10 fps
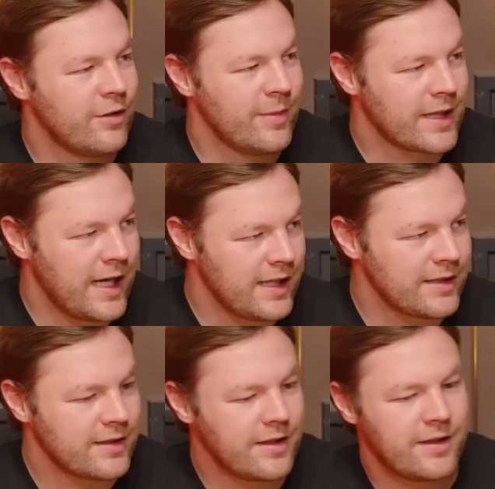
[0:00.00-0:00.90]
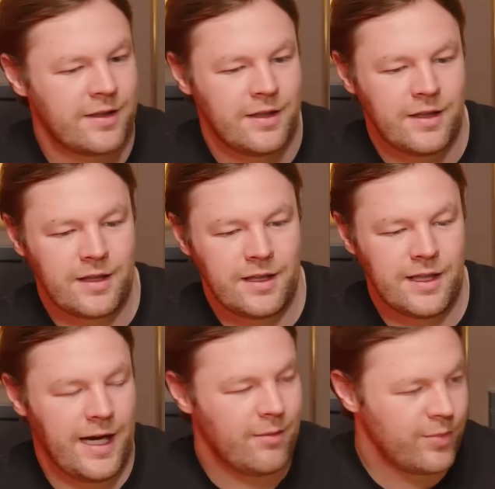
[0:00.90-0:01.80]
McAllister, the
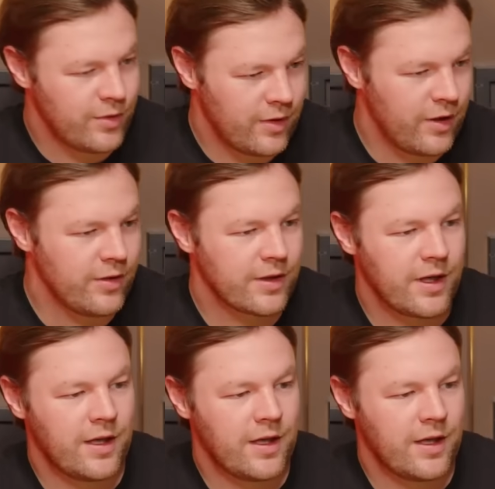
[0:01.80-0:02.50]
handball Odegaard.